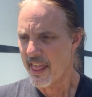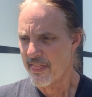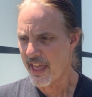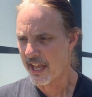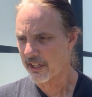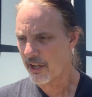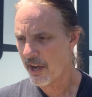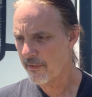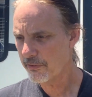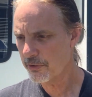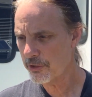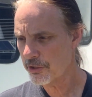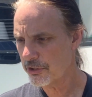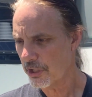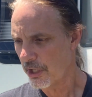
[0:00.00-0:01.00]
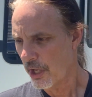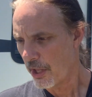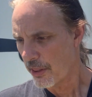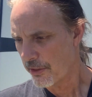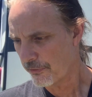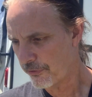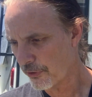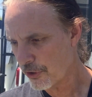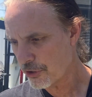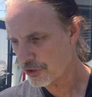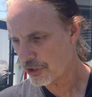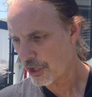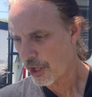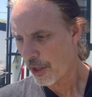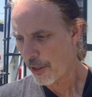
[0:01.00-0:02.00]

that covers the first